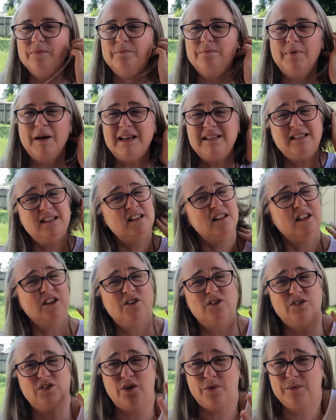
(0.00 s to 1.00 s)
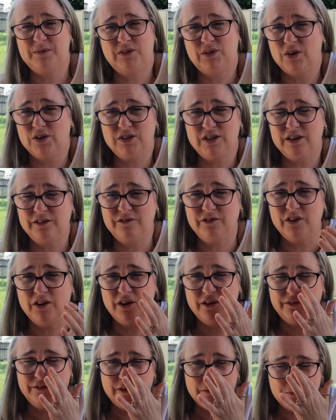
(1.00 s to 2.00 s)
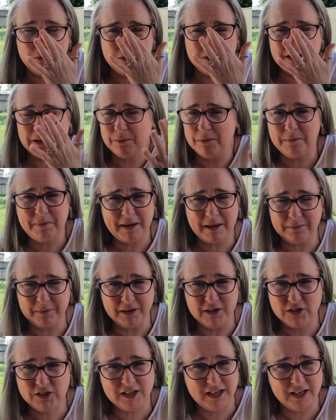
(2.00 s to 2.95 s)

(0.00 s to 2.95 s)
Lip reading: basically because I was searching for books that were published,